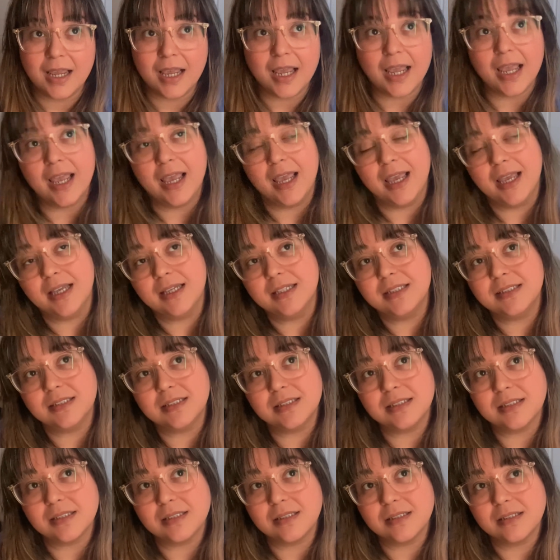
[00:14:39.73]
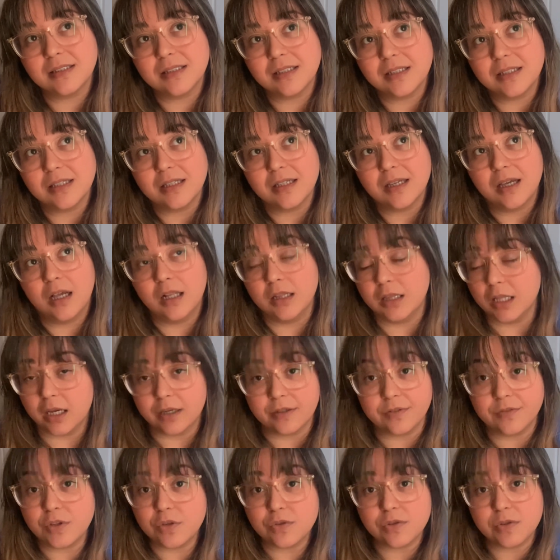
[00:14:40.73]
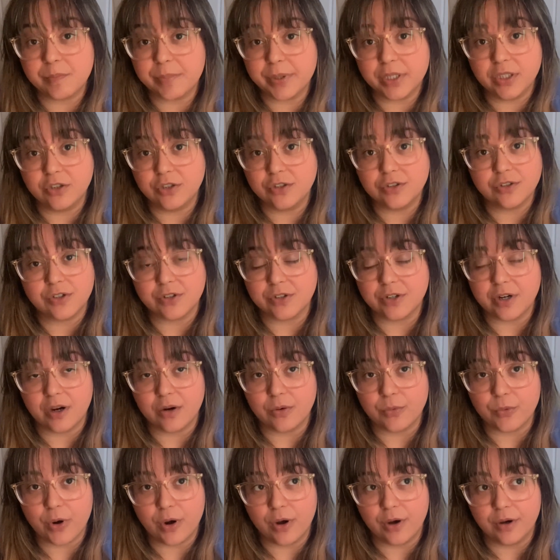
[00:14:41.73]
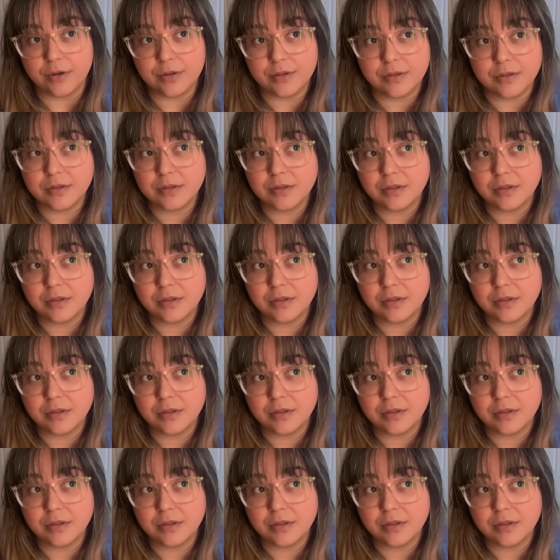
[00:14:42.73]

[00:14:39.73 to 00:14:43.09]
and a lot of those opinions are not wrong.